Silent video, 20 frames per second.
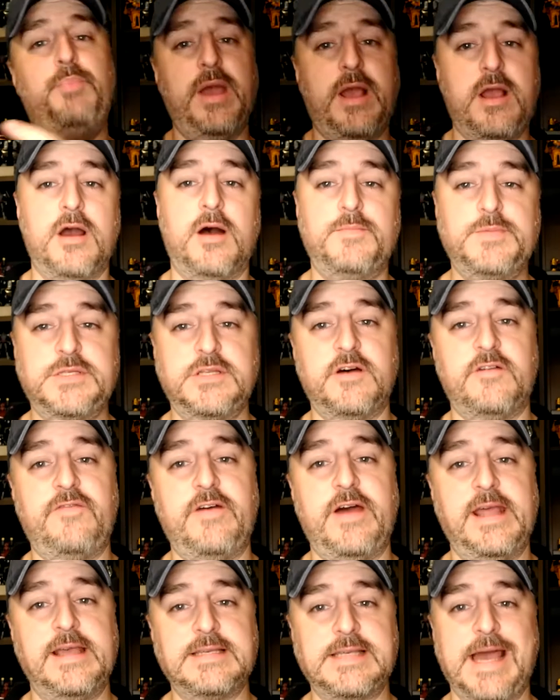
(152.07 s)
pick up stuff
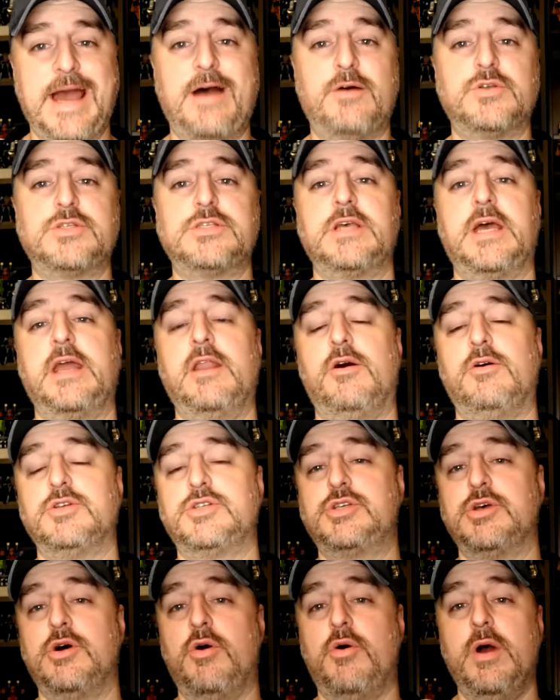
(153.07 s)
at his house, and
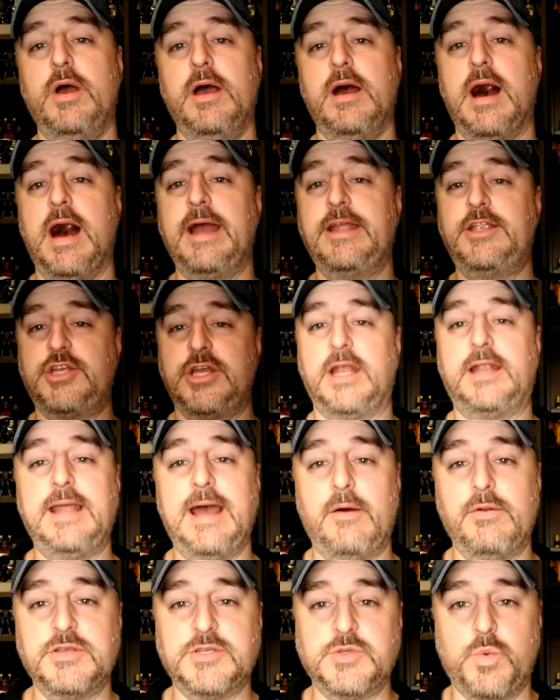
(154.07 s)
also I checked
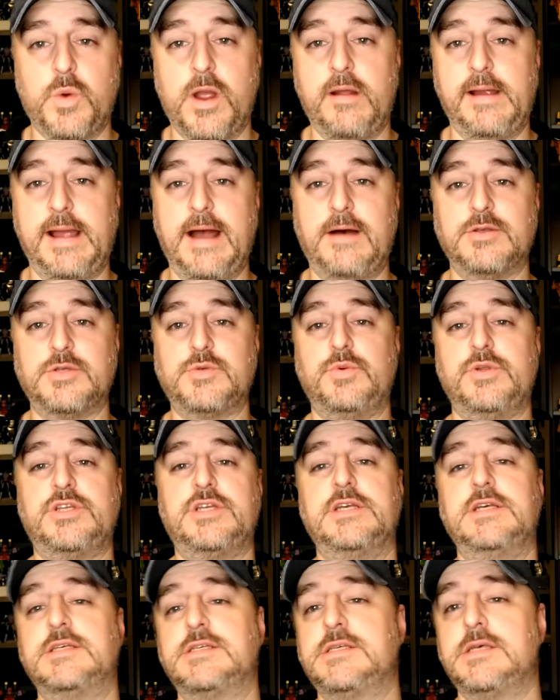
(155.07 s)
out his warehouse, which
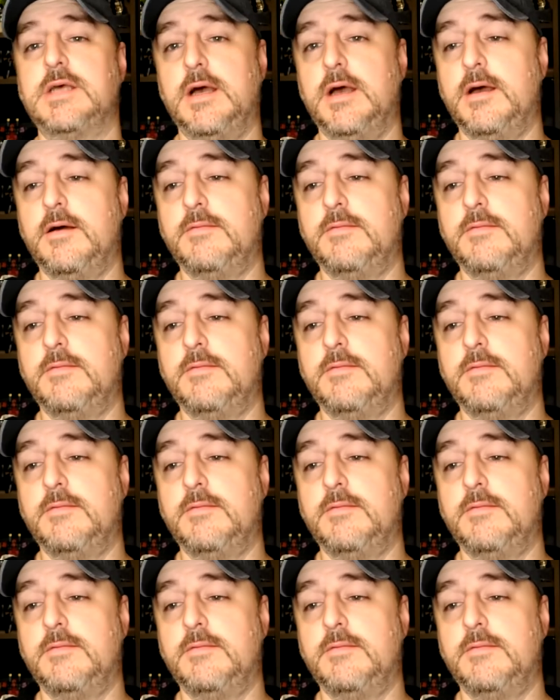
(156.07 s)
is